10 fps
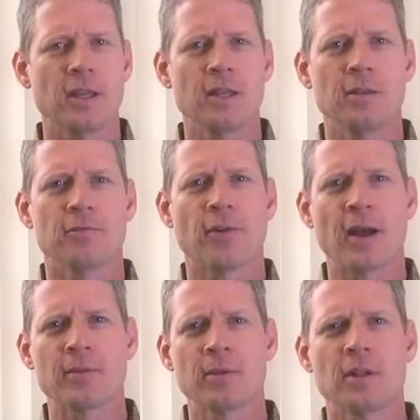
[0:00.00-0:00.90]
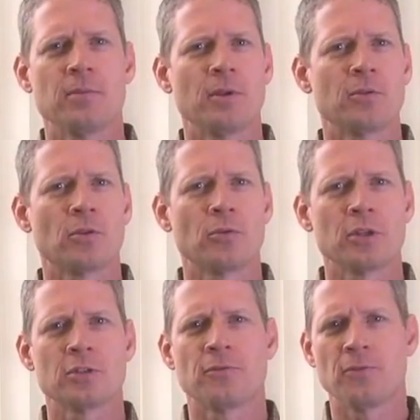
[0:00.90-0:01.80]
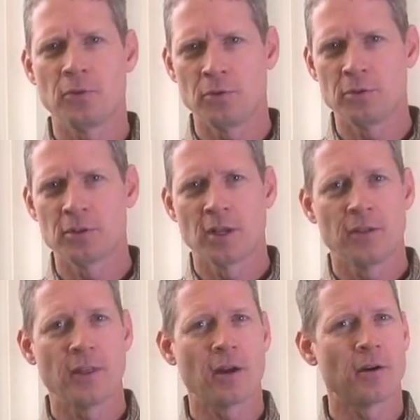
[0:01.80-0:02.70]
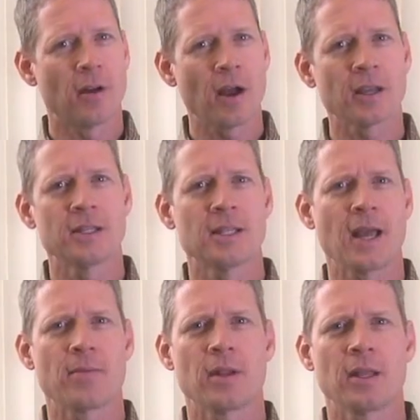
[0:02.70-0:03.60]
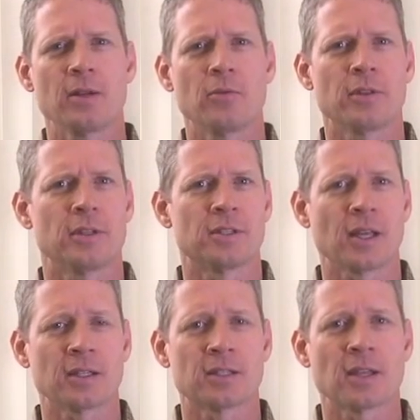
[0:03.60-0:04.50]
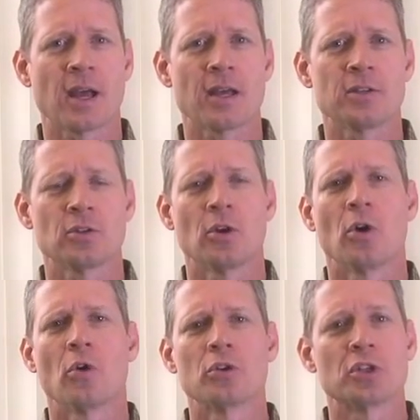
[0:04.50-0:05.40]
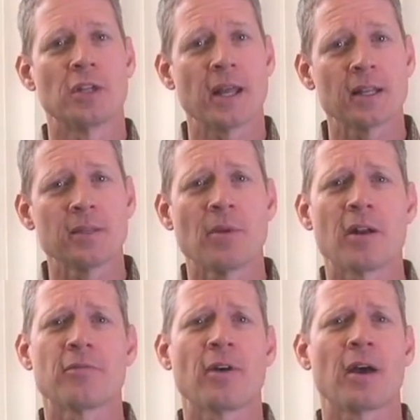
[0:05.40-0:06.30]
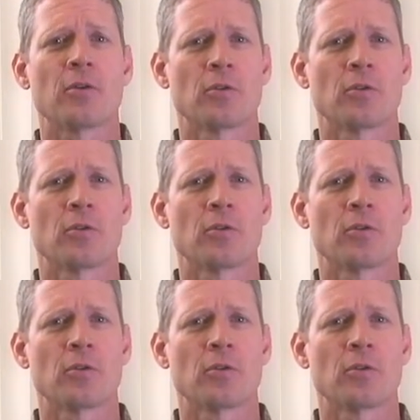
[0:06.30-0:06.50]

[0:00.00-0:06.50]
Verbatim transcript: eating vitamin and mineral-rich foods that are not contaminated with insecticides or genetically modified